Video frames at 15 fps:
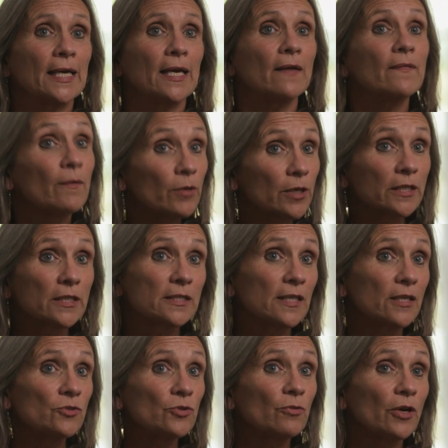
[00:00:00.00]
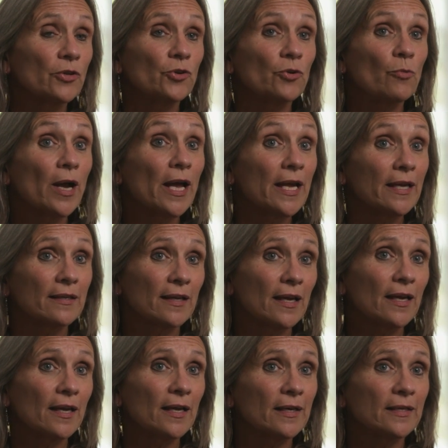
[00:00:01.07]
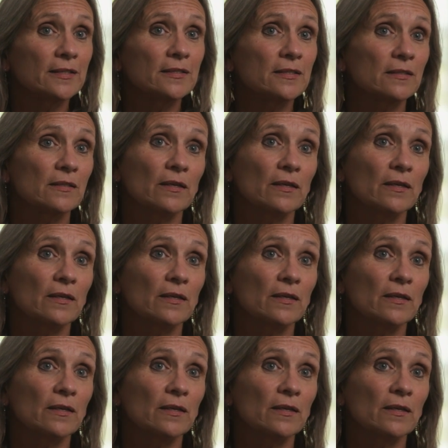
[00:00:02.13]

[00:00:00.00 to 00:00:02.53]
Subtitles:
and then we're going to send you on your way. And